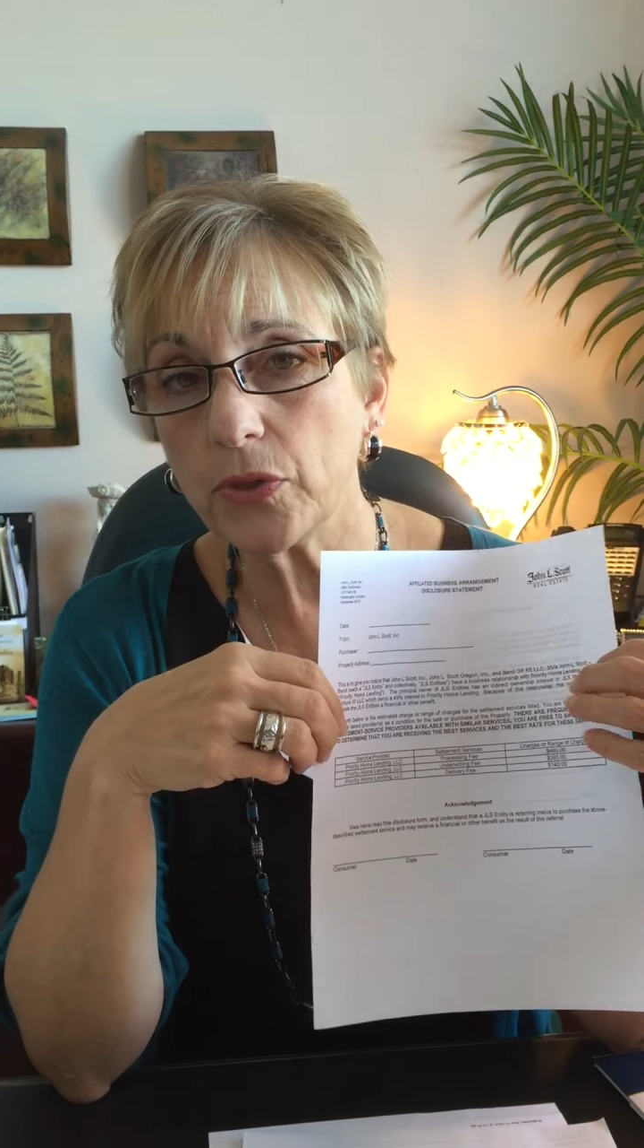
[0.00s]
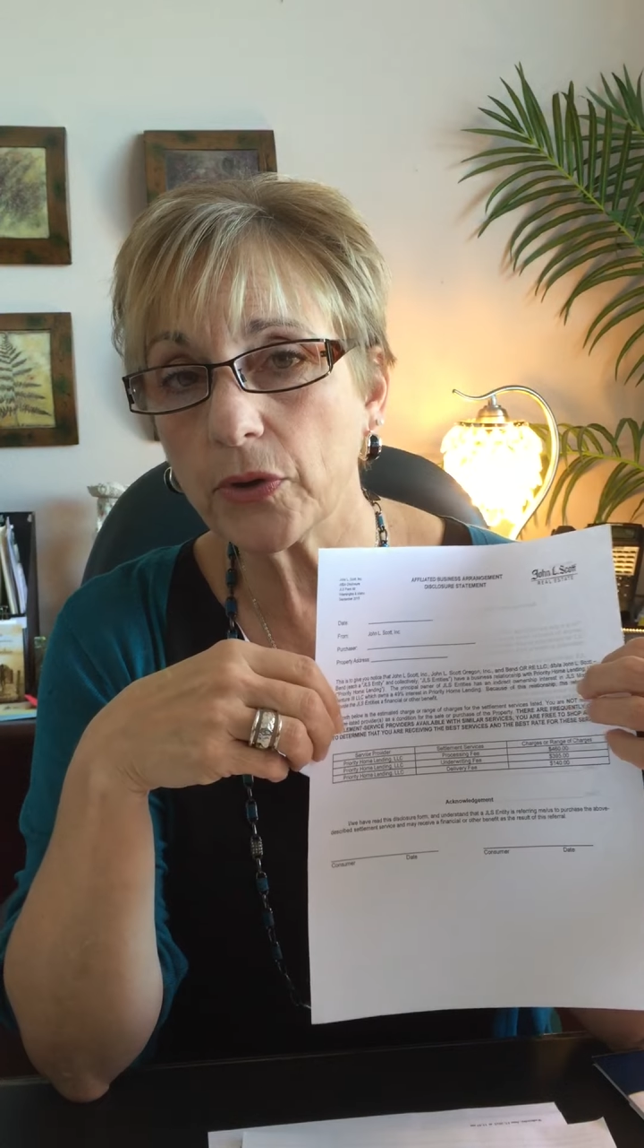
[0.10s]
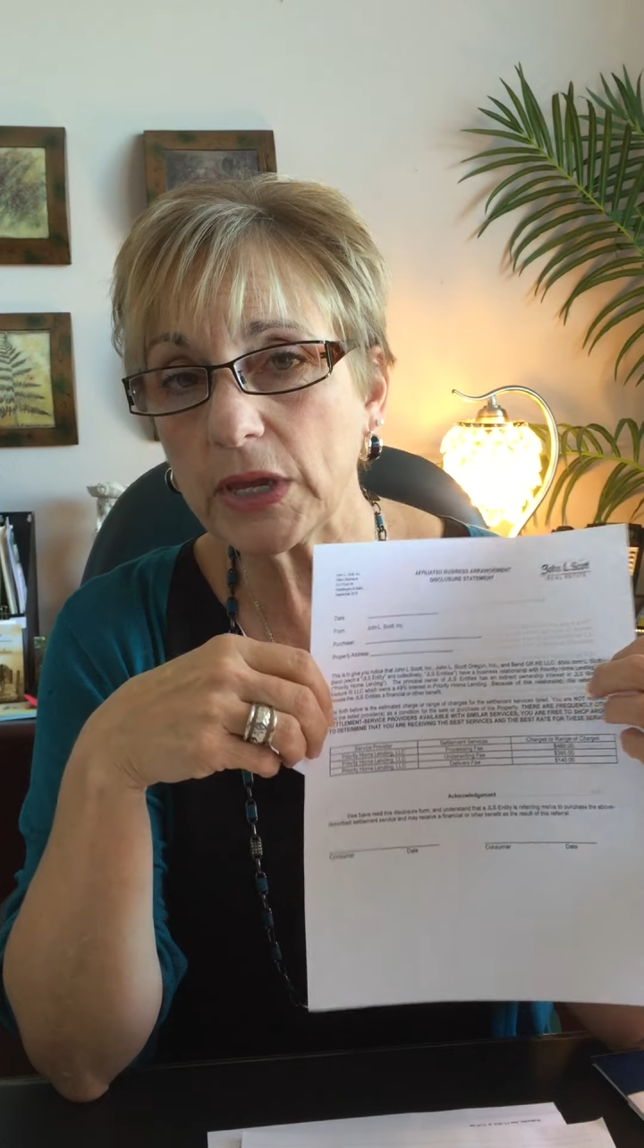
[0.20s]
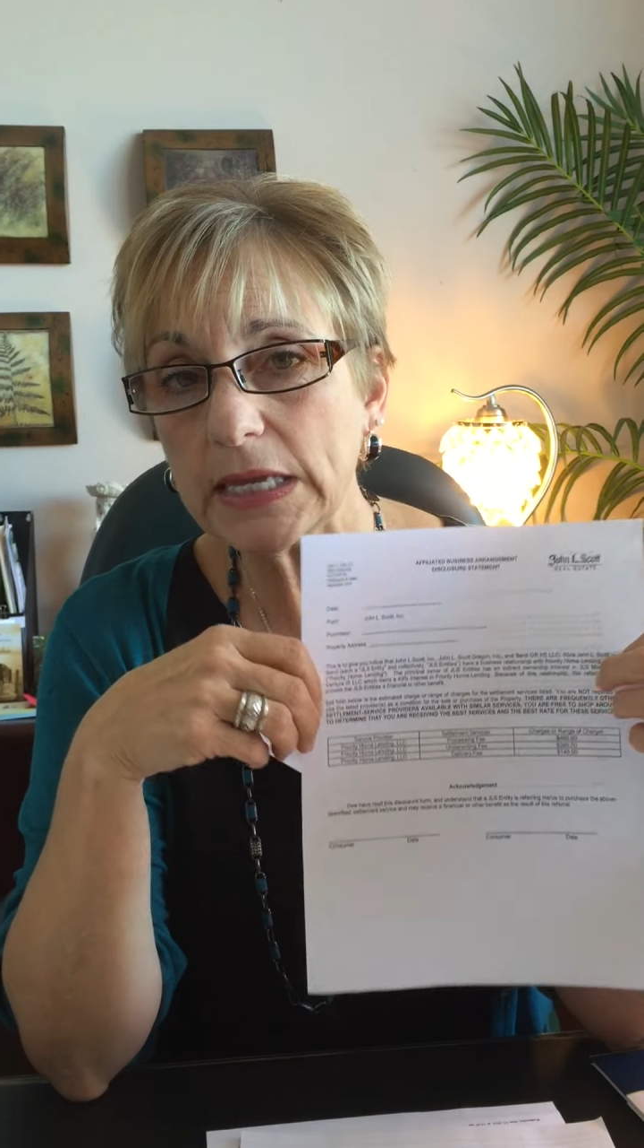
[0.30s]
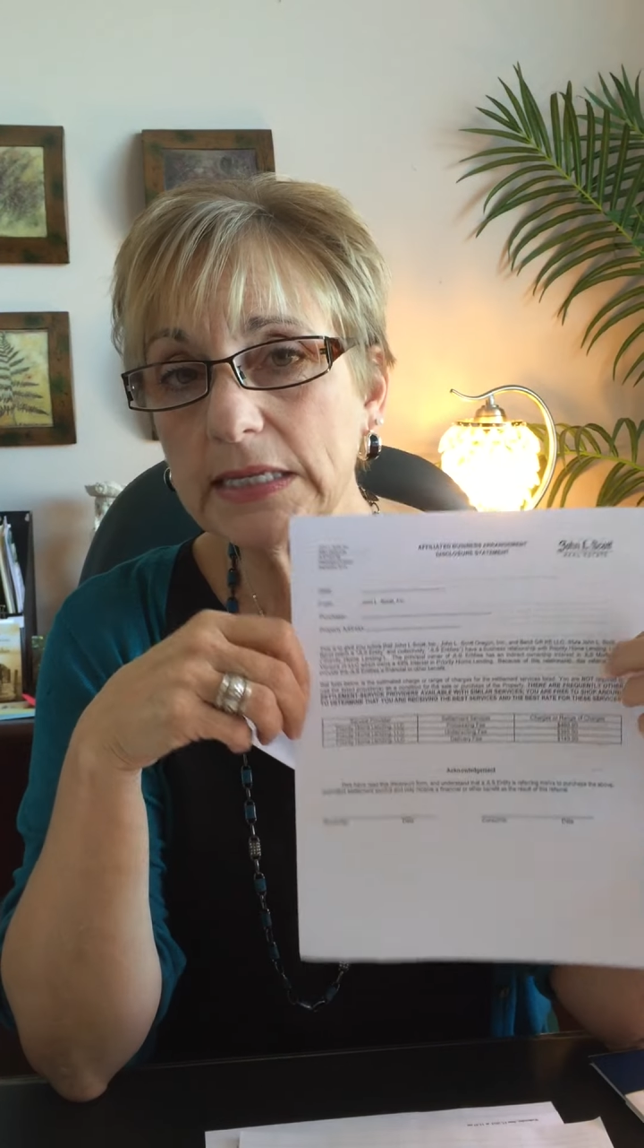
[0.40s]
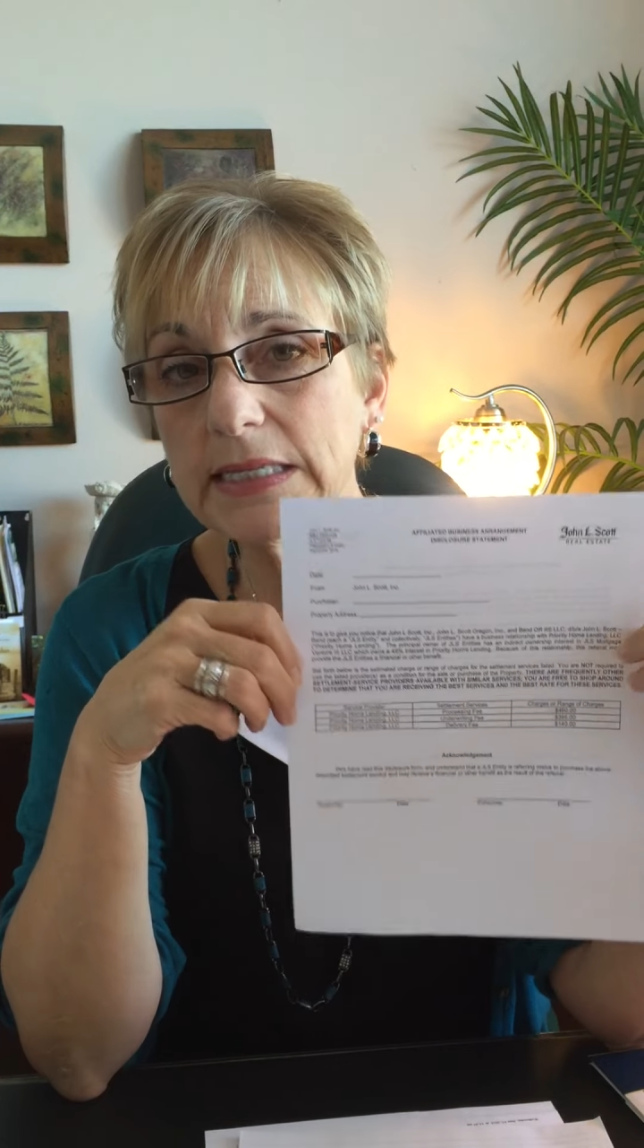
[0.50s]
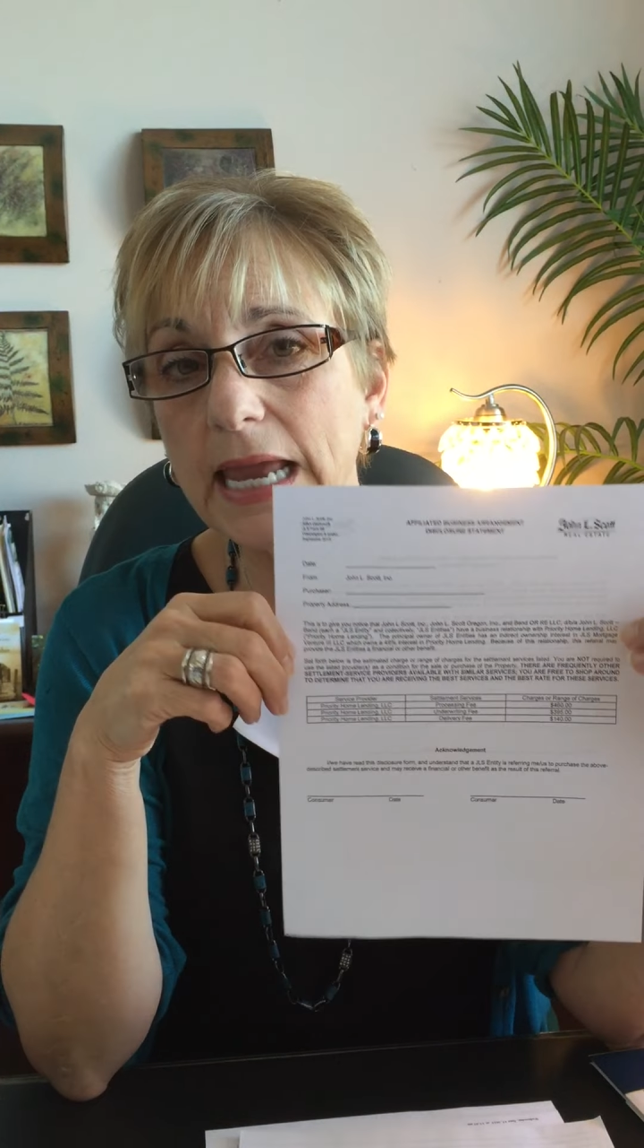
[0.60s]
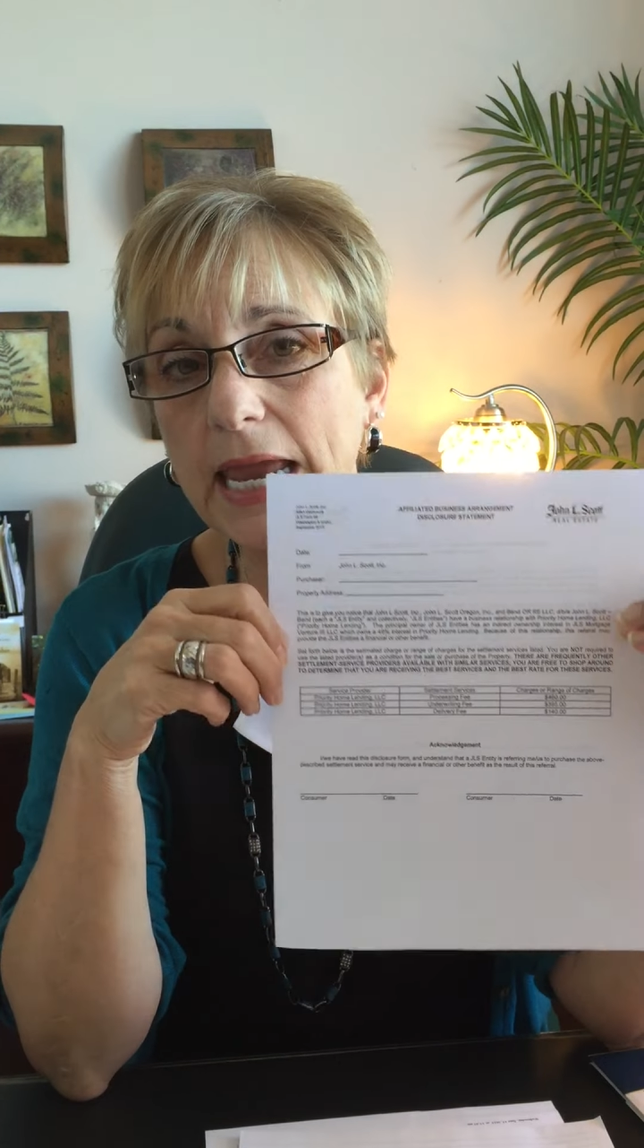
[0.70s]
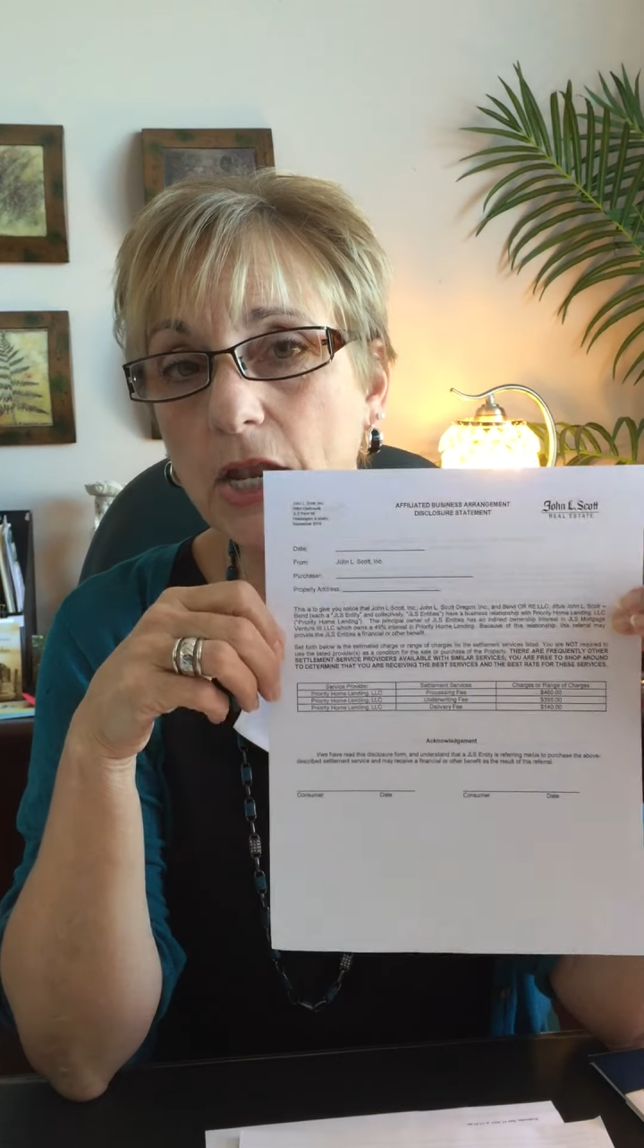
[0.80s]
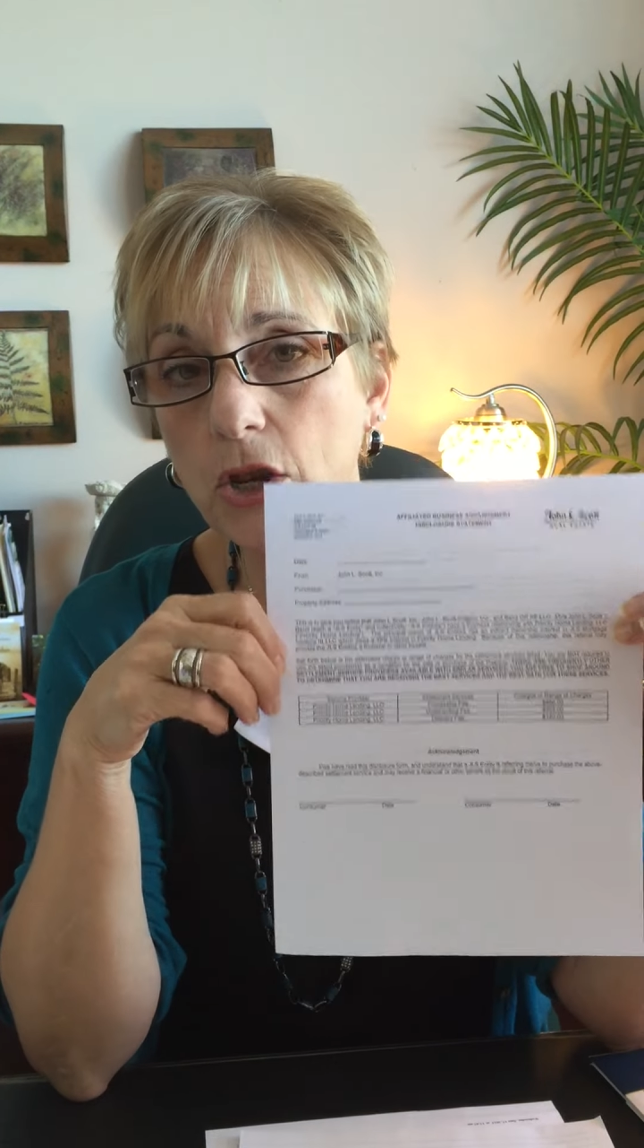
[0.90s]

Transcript: there is a